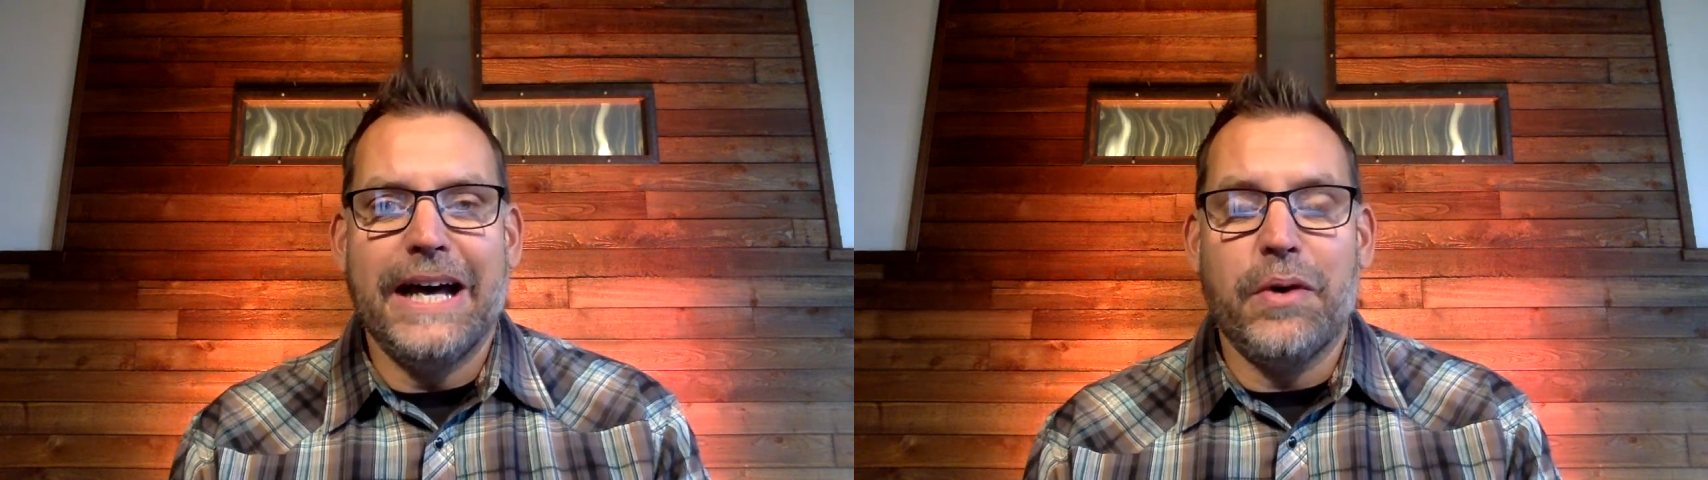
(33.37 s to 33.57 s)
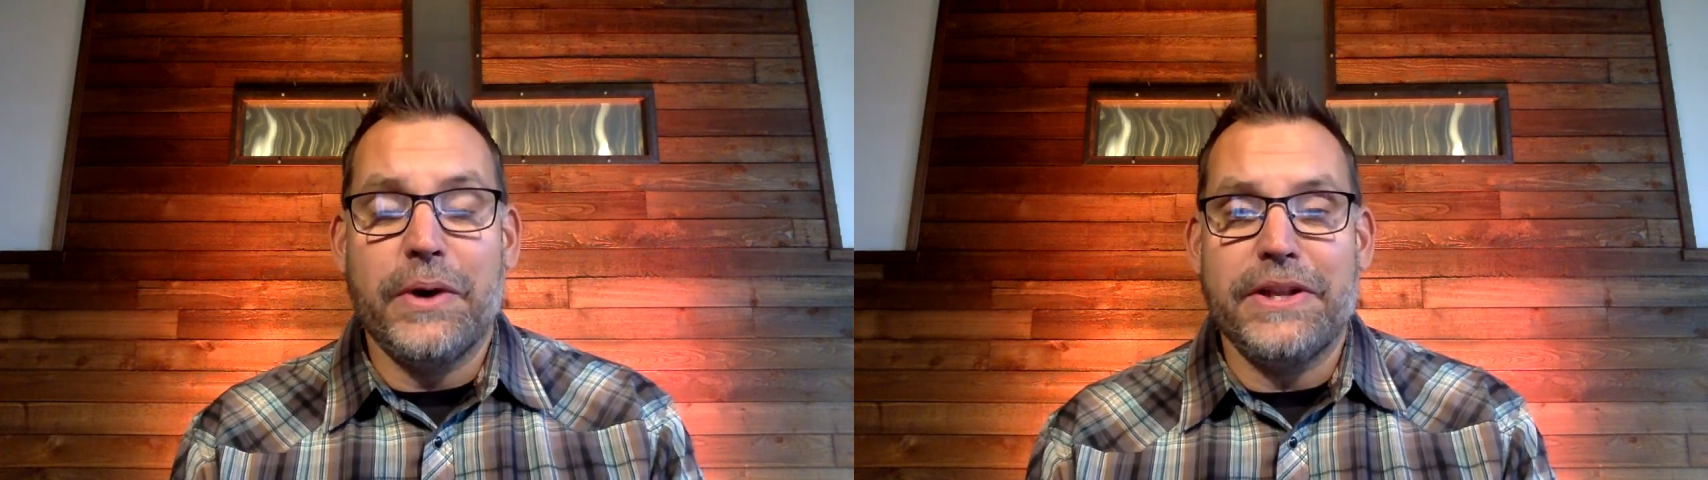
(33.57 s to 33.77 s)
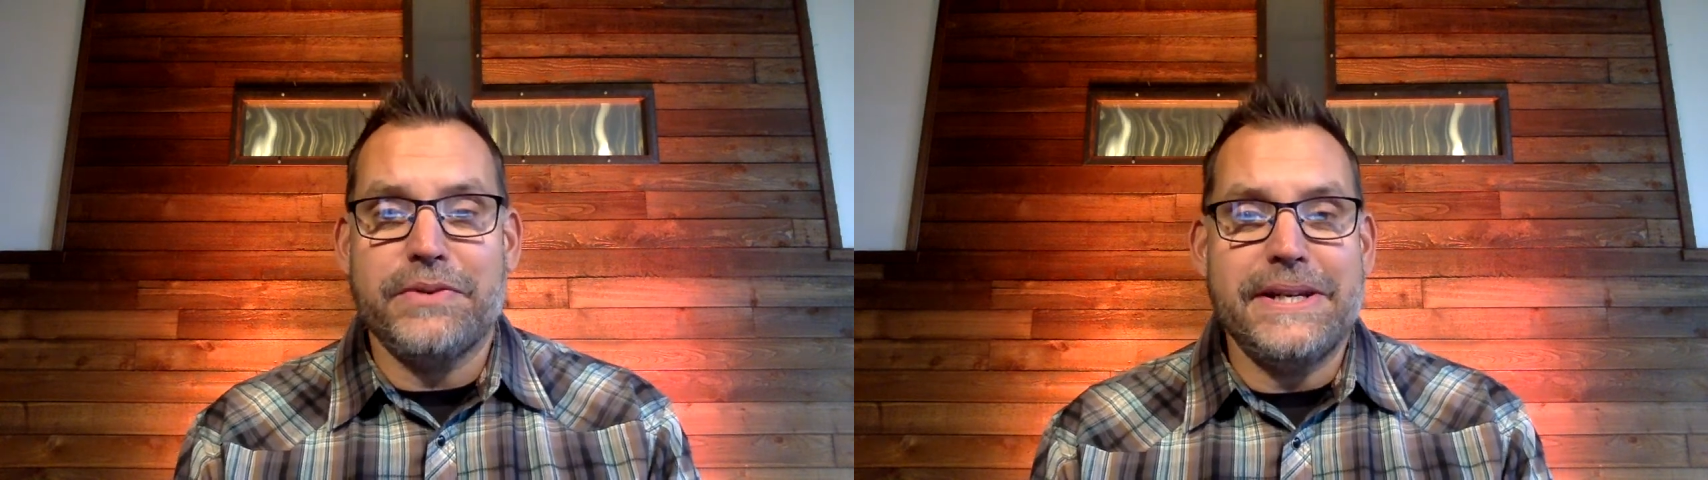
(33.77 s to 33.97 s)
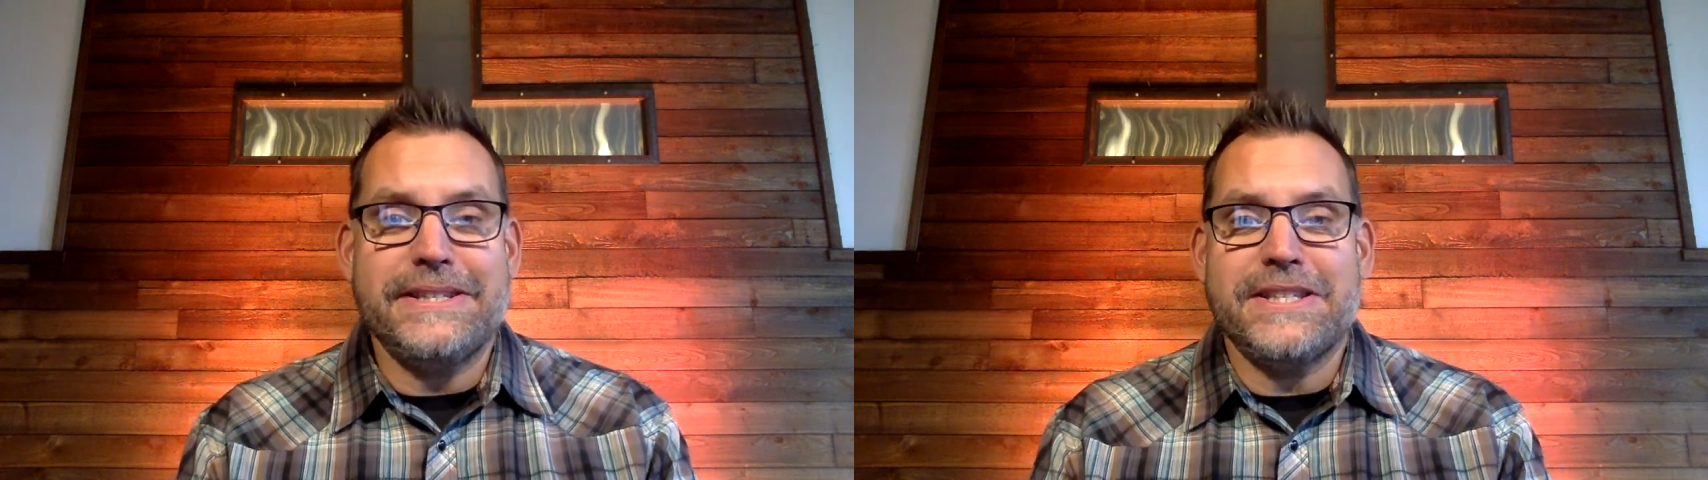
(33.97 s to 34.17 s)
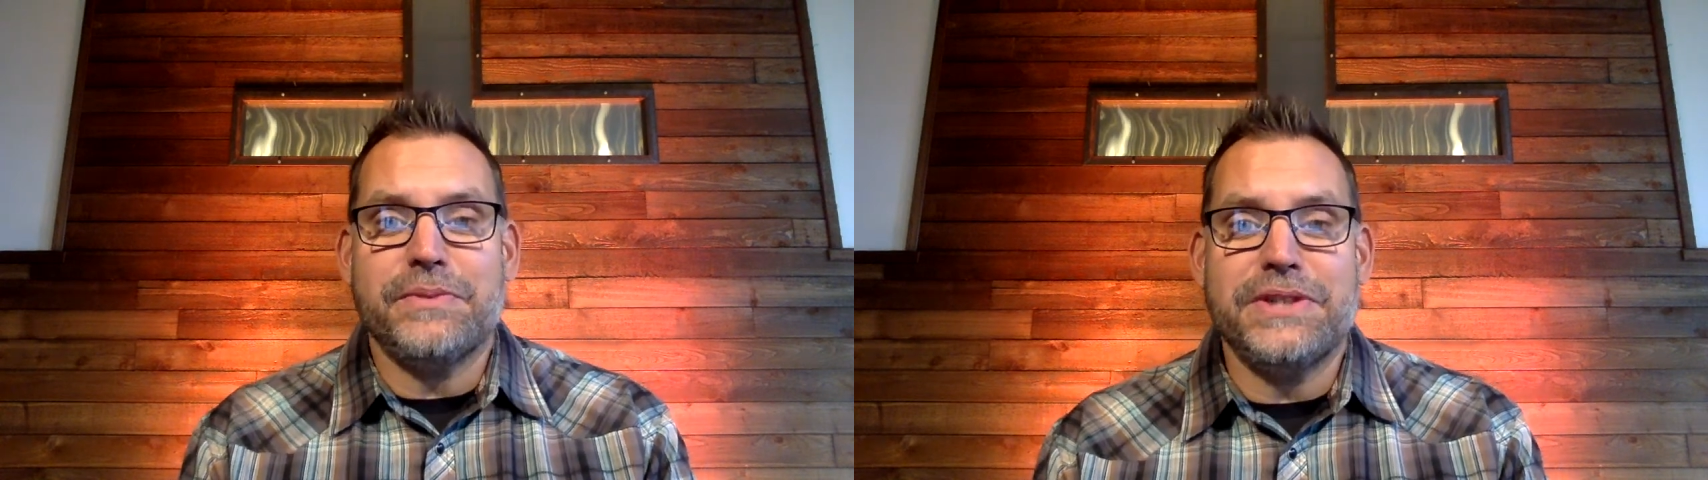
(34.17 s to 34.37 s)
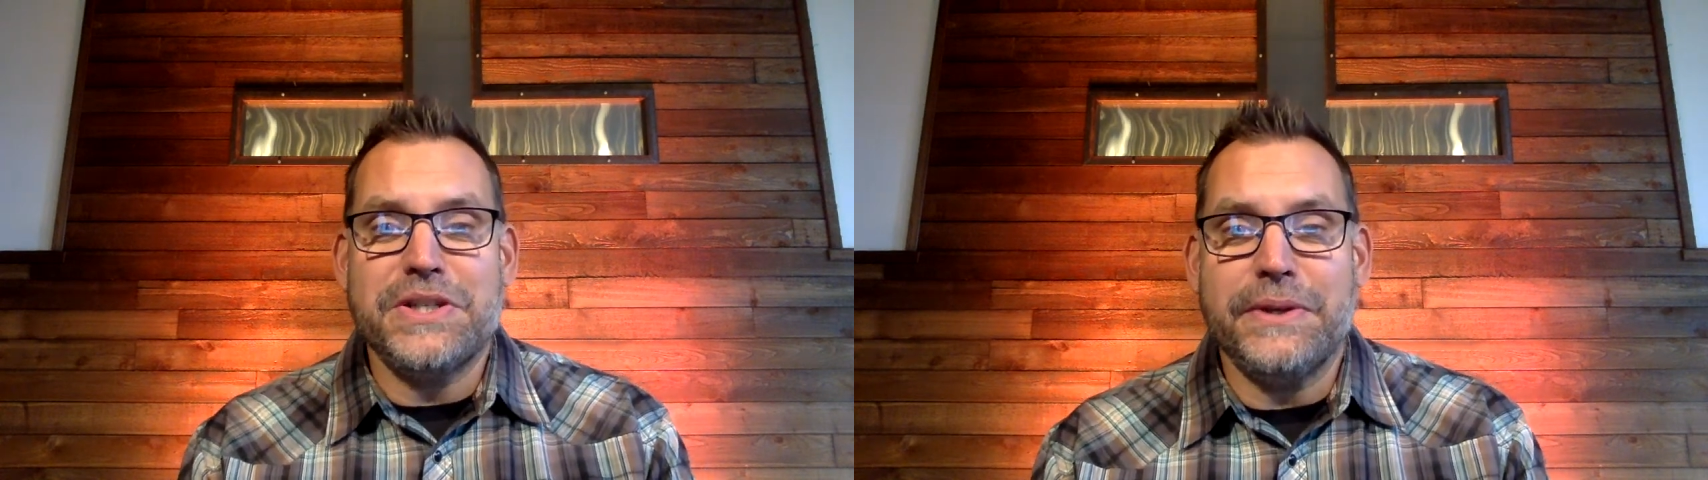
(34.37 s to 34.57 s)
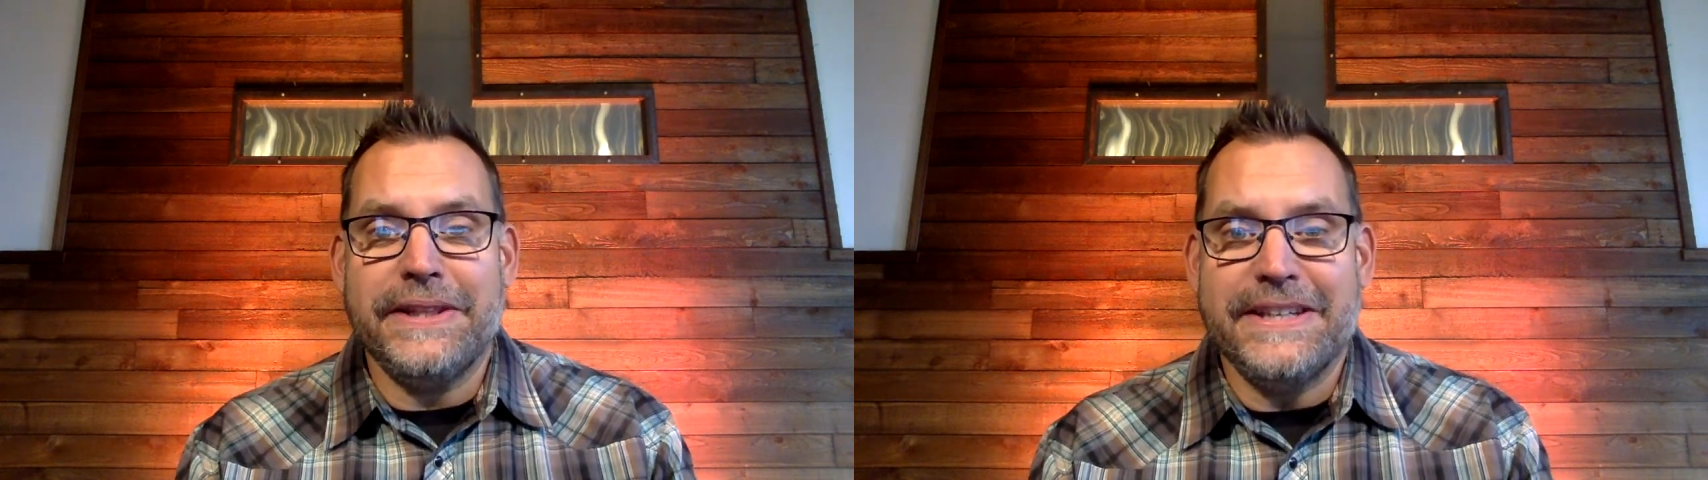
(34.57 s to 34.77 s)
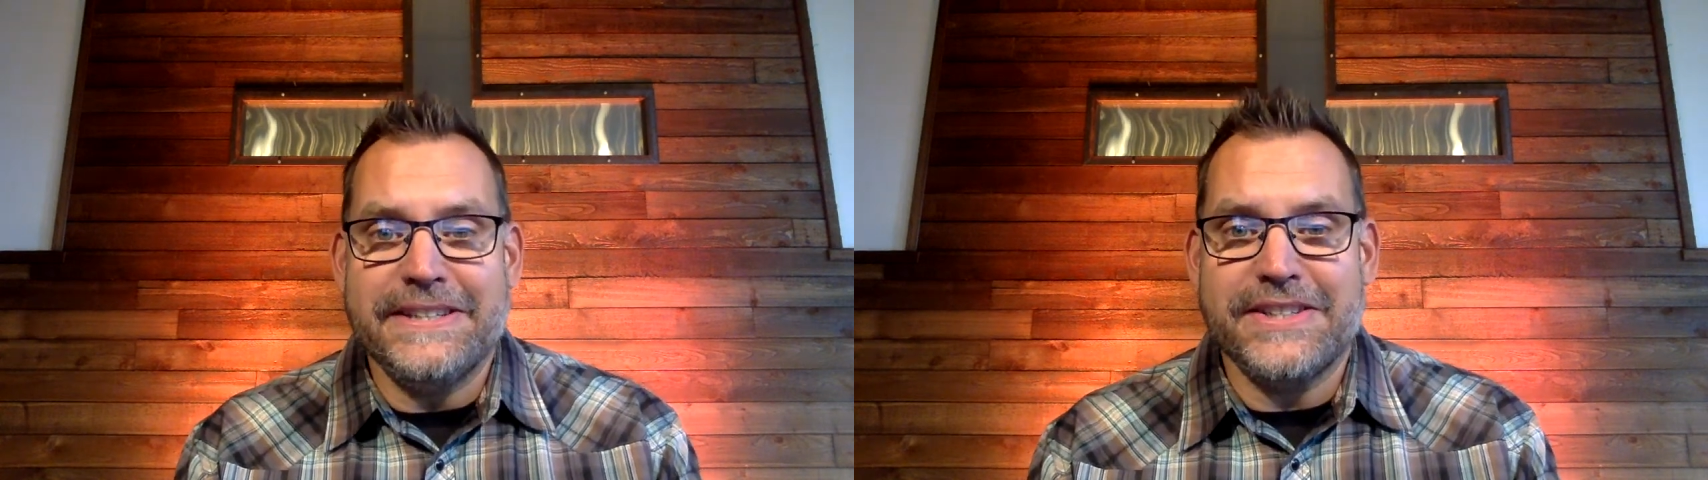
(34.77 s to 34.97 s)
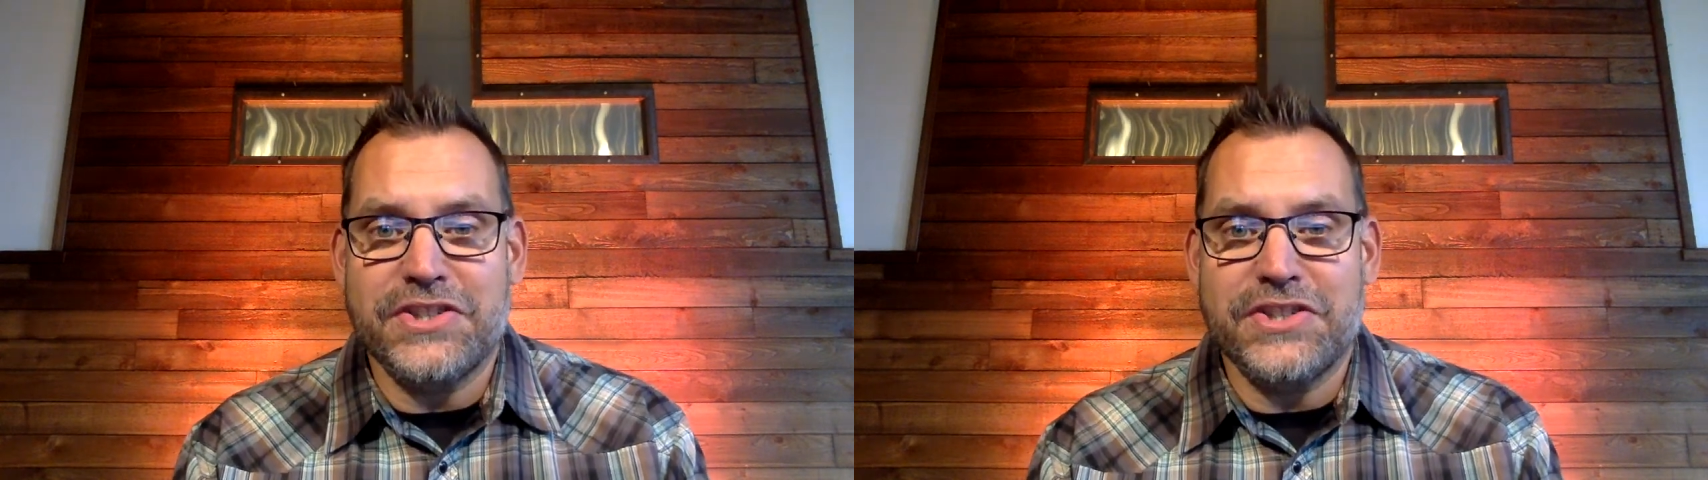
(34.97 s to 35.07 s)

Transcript: One of the reasons that we're doing this